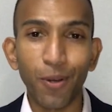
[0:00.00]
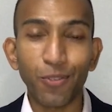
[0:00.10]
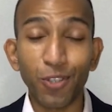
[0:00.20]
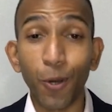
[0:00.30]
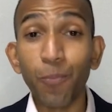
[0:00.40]

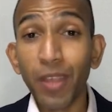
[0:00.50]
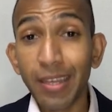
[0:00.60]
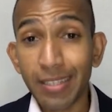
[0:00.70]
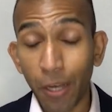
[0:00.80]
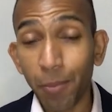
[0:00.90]
So
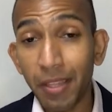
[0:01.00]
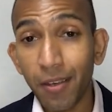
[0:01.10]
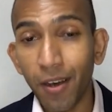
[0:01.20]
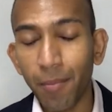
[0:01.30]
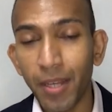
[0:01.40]
tell me in the
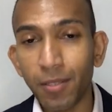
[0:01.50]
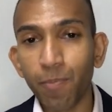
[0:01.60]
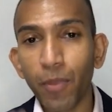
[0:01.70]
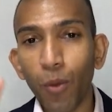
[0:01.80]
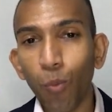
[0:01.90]
comments,
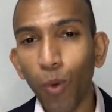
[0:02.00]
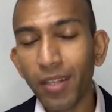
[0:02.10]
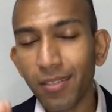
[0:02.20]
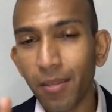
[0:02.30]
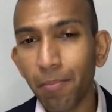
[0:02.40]

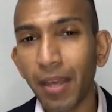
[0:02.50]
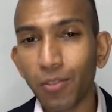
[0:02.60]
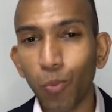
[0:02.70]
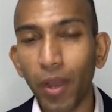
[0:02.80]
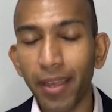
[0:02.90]
what's the best
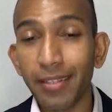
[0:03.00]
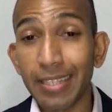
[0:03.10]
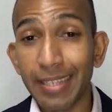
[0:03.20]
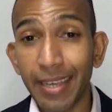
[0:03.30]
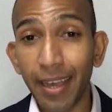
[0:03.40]
way to
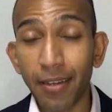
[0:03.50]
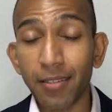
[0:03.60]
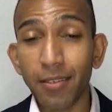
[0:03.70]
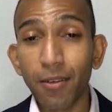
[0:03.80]
get